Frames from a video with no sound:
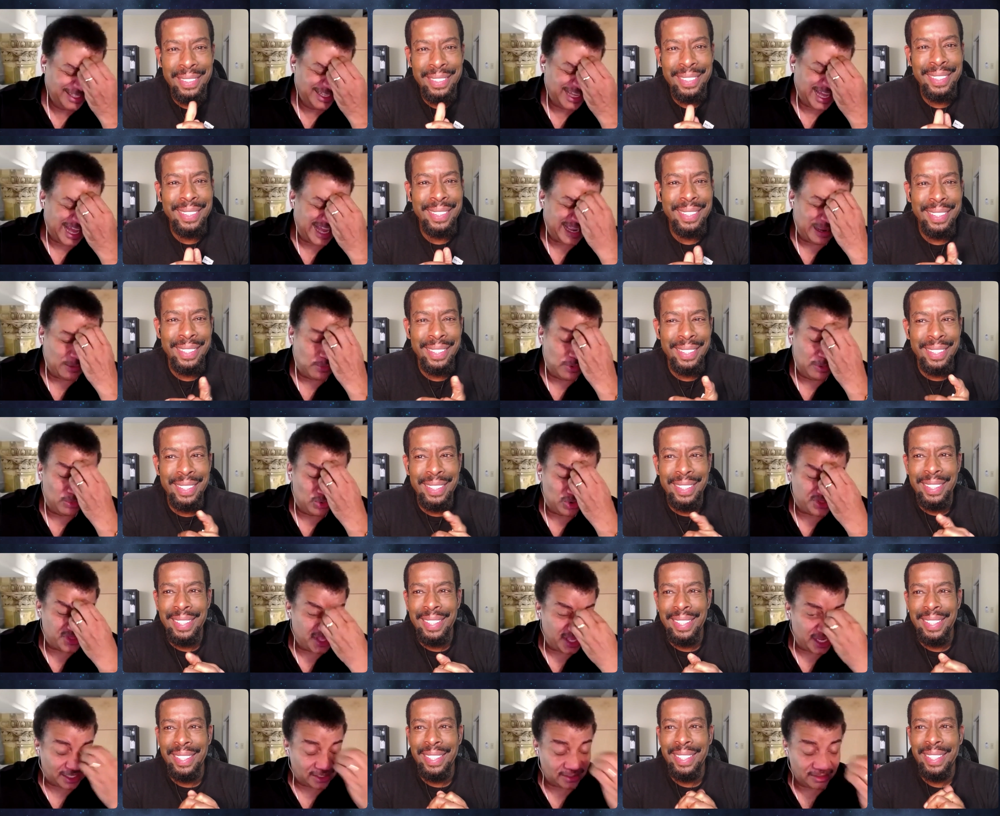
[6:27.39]
Speaker 1: I got one more
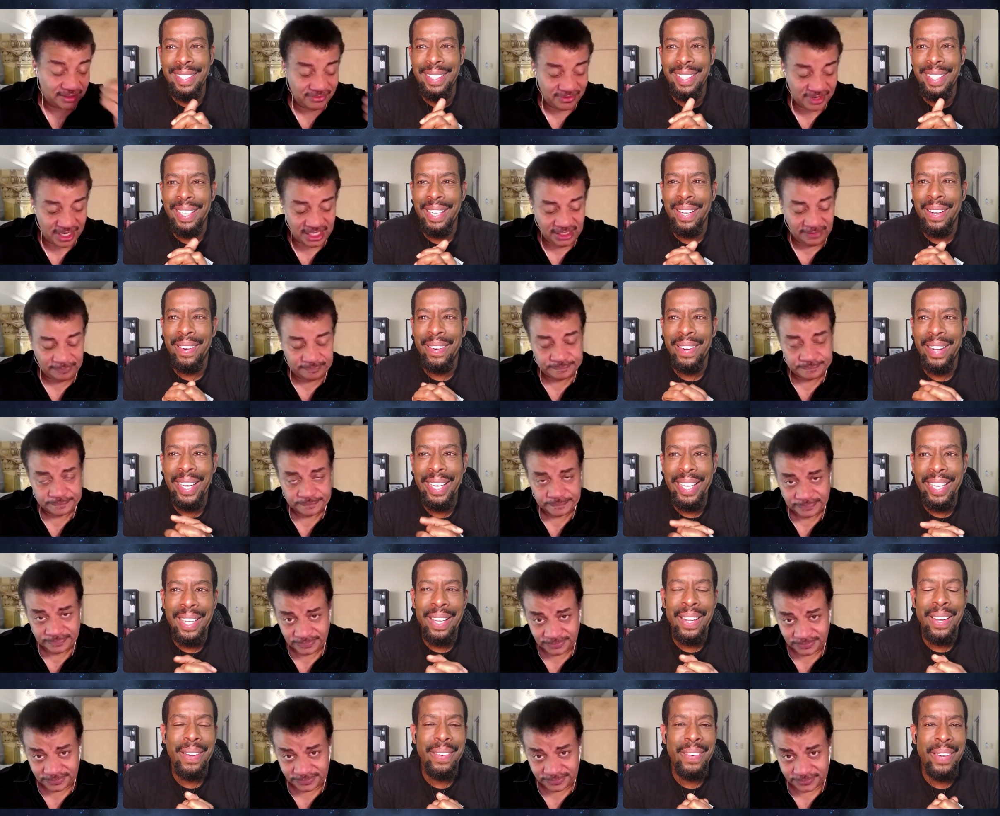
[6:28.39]
thing. You ready? All right.
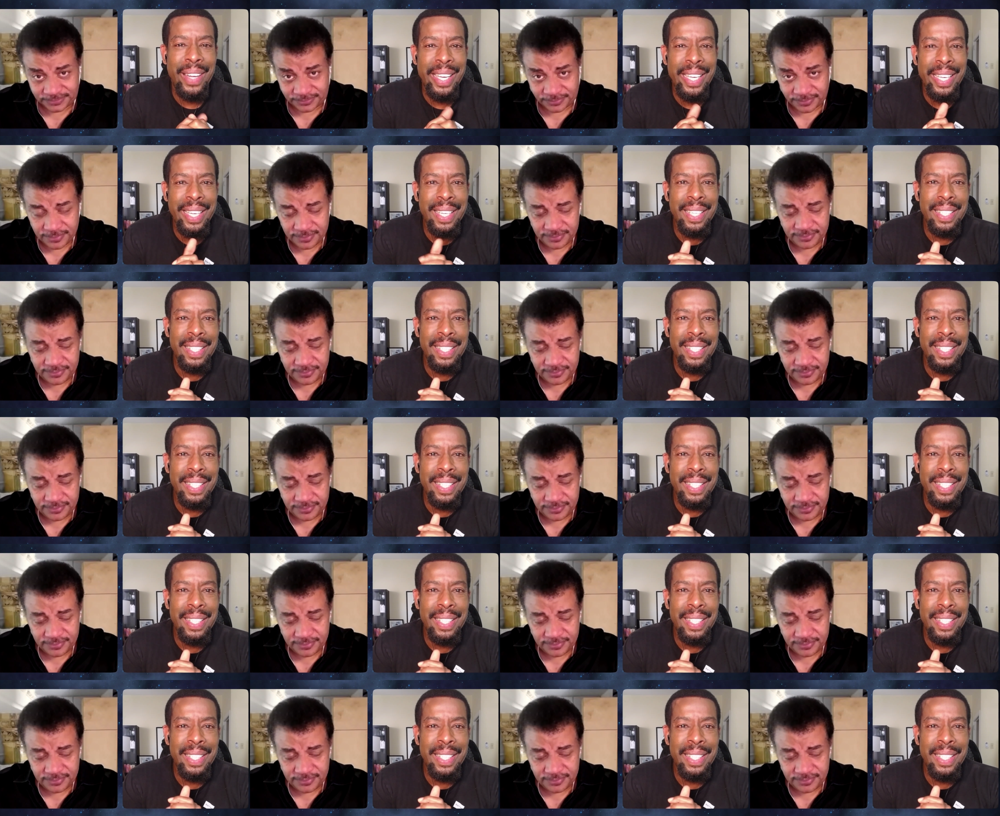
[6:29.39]
All right.